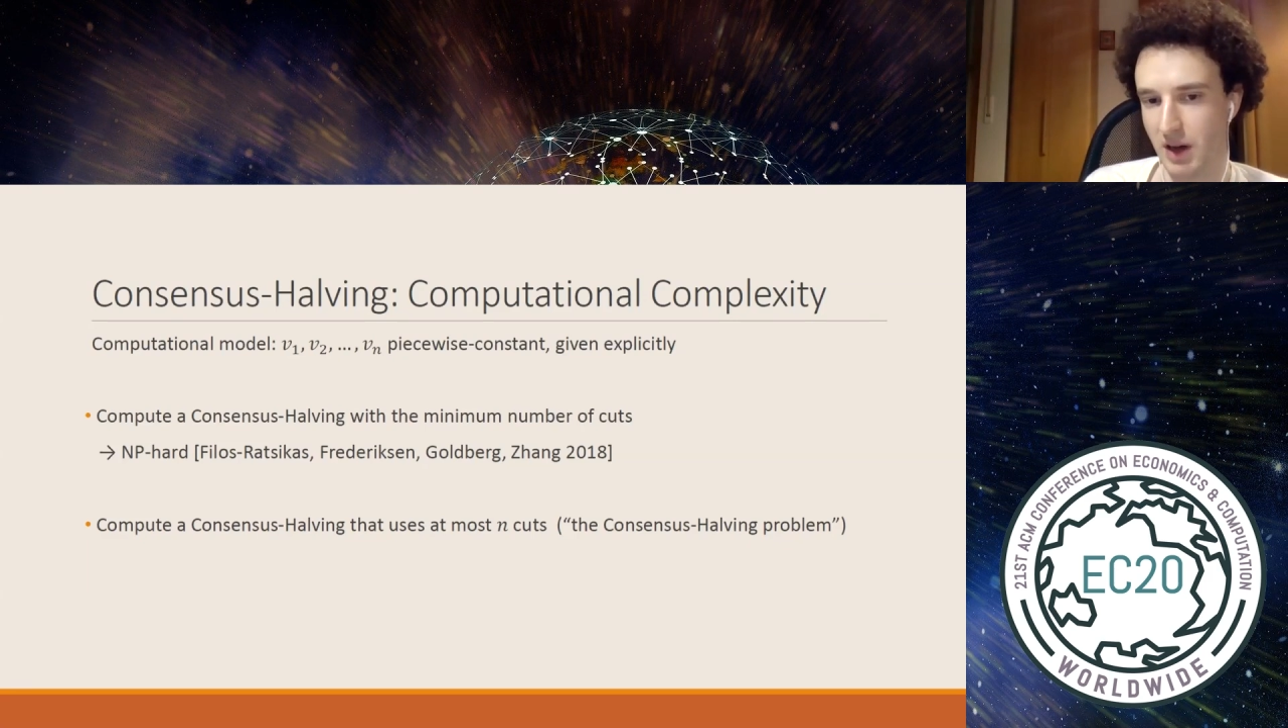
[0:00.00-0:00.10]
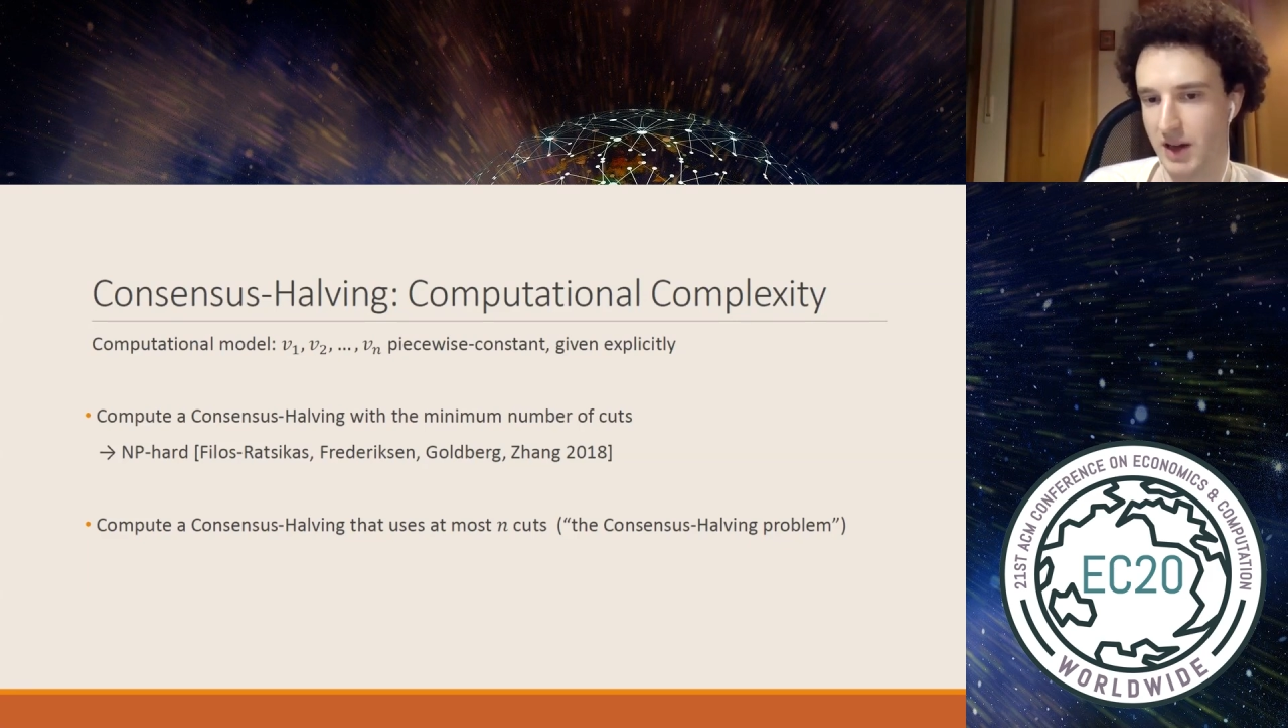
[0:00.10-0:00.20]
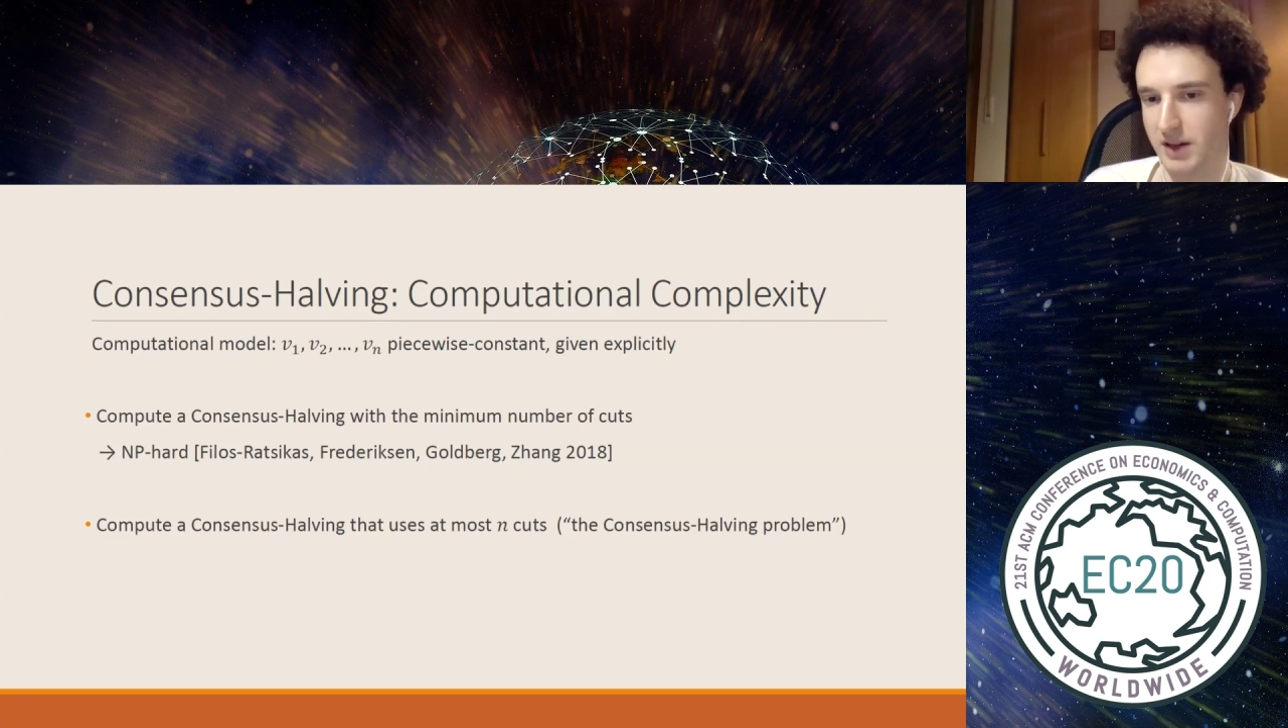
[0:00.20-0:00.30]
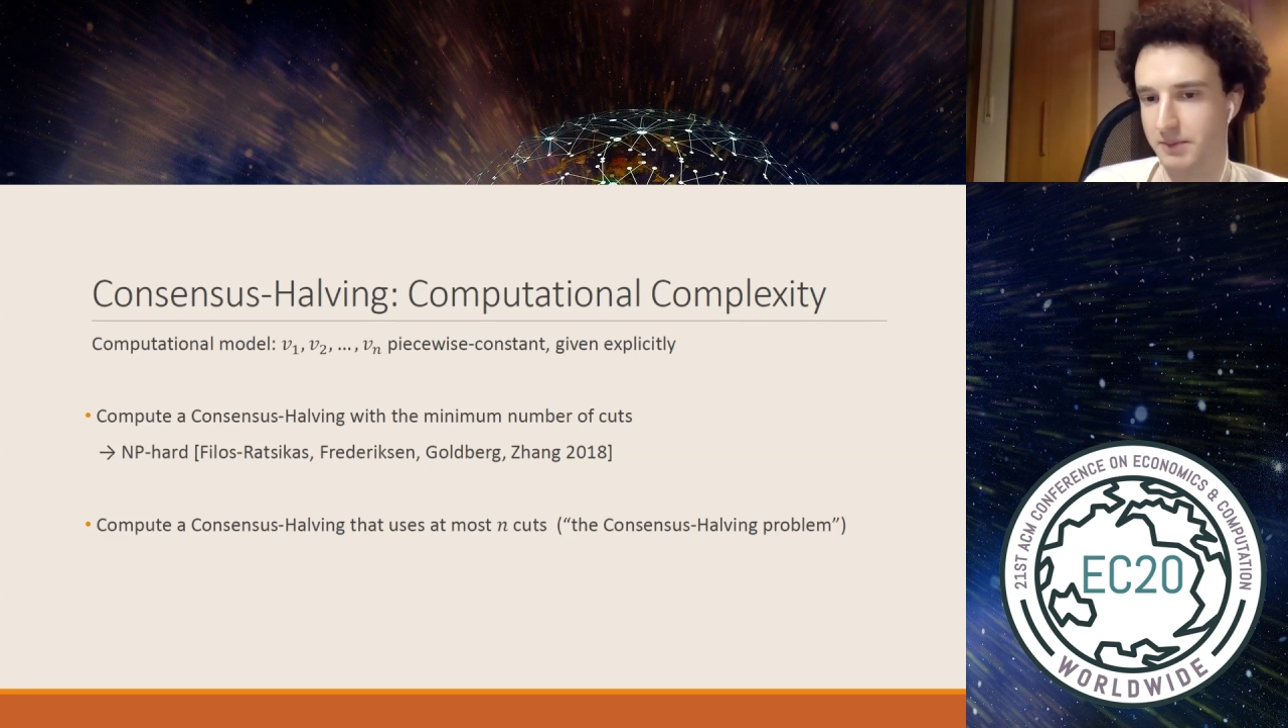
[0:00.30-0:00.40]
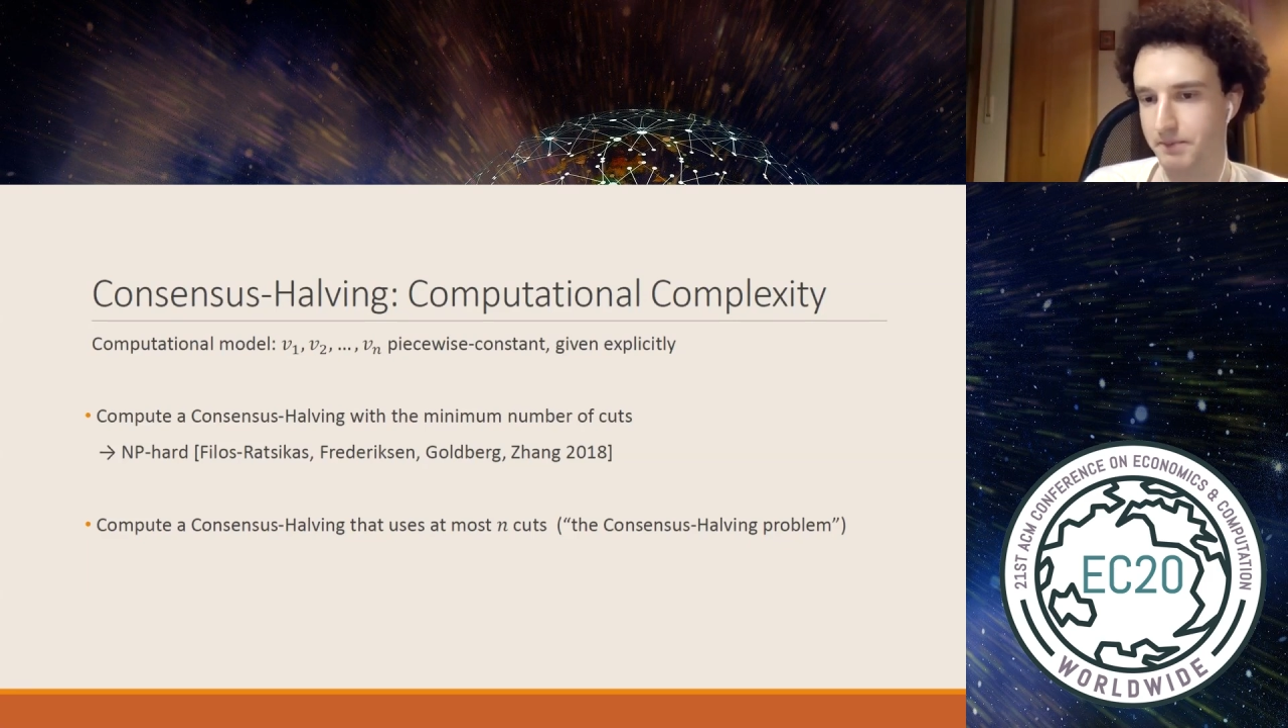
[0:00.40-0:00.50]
n.